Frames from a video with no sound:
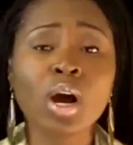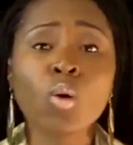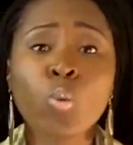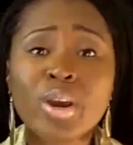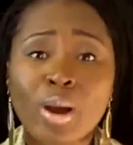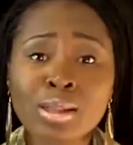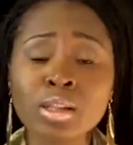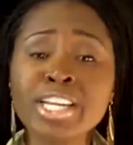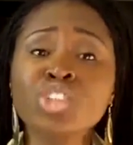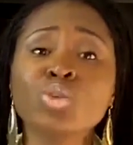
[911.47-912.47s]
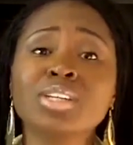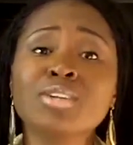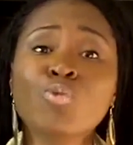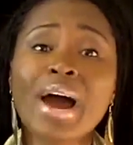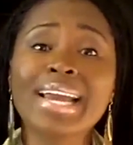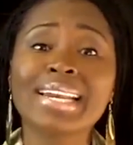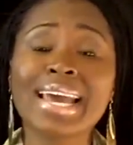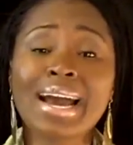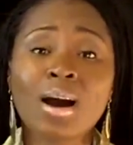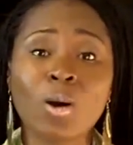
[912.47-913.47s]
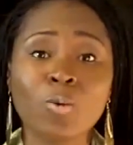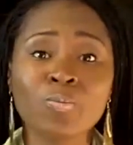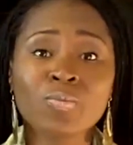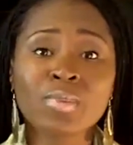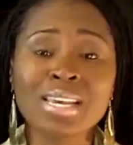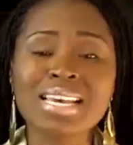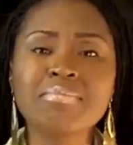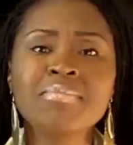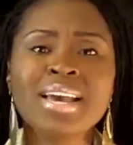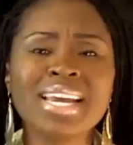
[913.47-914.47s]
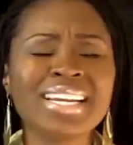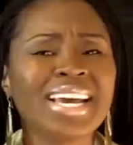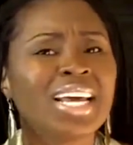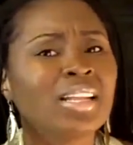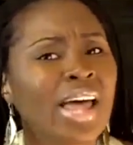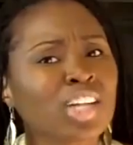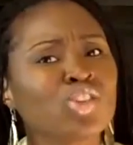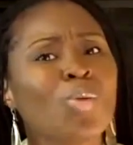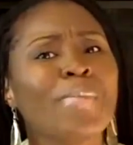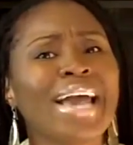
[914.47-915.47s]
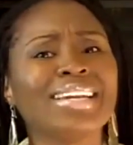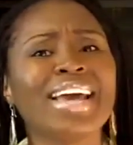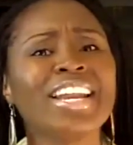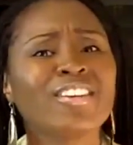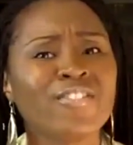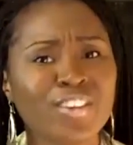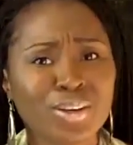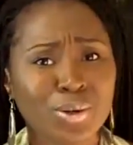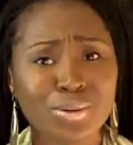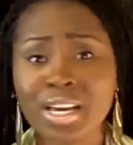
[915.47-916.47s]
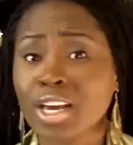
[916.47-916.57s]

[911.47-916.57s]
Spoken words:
we are literally right now emitting an electromagnetic field.